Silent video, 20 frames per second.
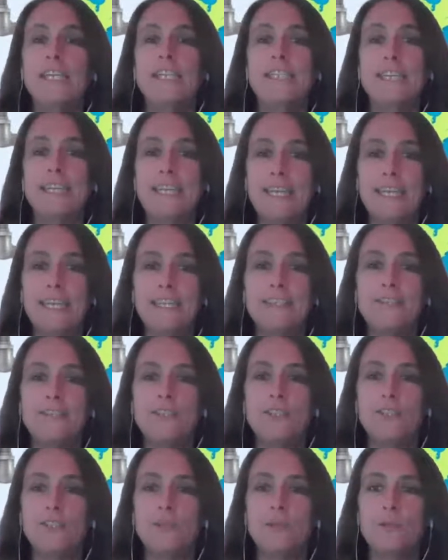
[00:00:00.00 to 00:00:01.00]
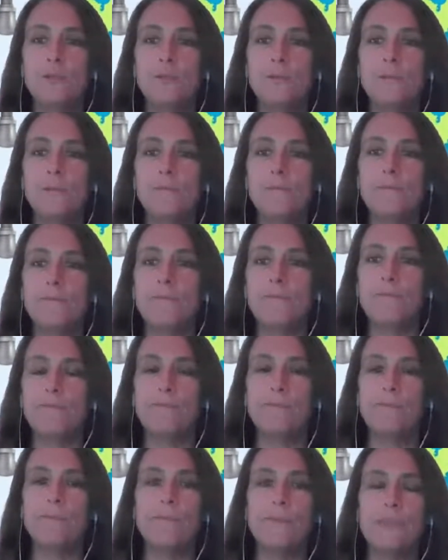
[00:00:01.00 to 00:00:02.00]
to get into
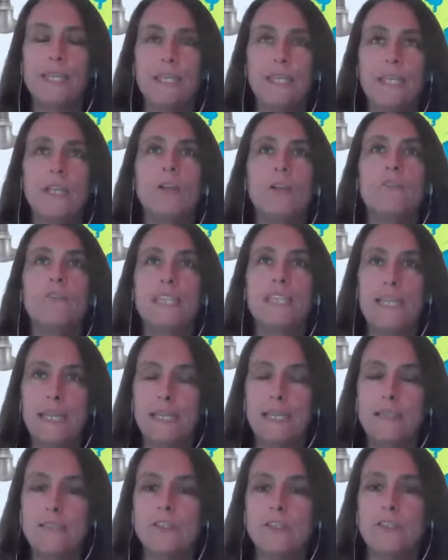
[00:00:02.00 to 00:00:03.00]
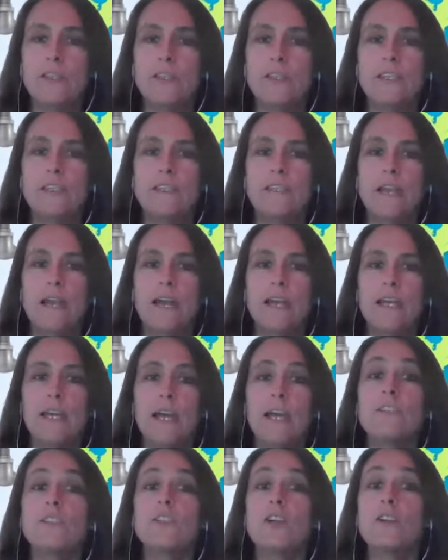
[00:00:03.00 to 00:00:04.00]
this.
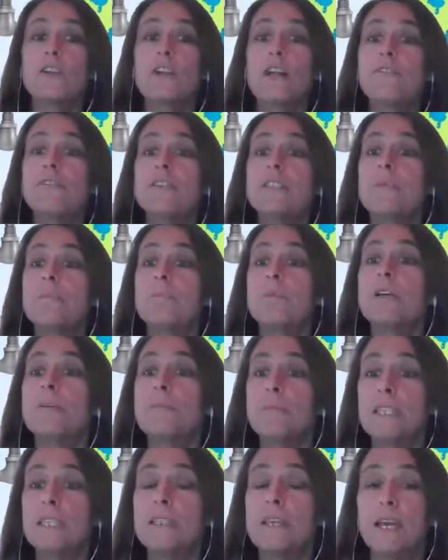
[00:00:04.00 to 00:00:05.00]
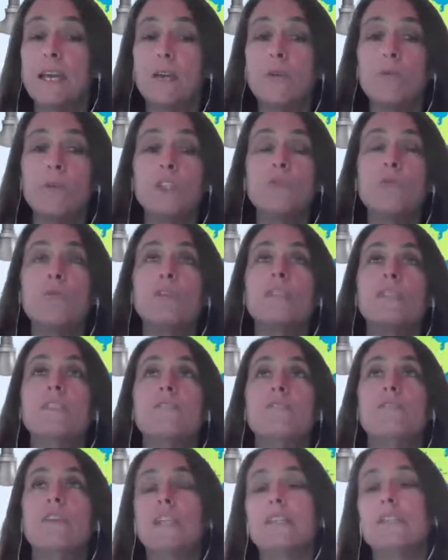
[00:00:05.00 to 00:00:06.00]
I started off as a permit tech, which
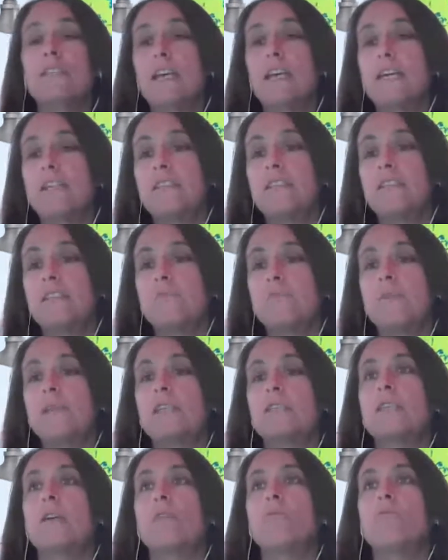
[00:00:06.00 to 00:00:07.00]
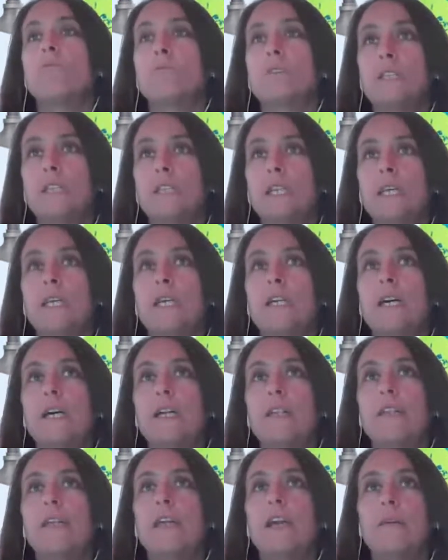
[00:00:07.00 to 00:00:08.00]
was fantastic because I really
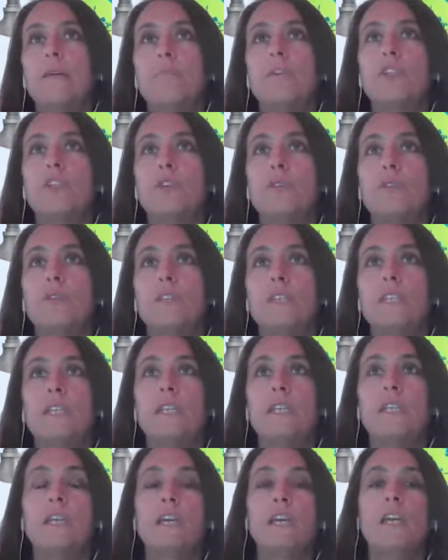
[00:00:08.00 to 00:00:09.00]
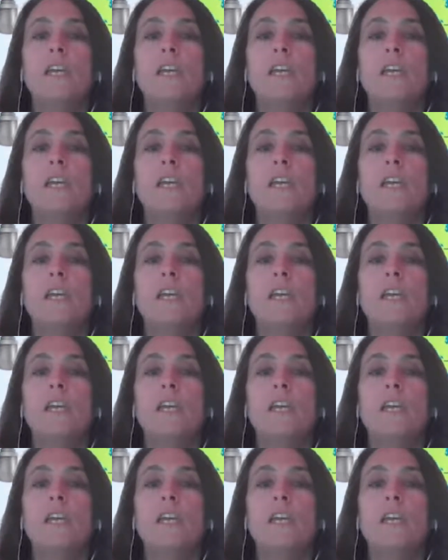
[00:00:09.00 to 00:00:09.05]
got the opportunity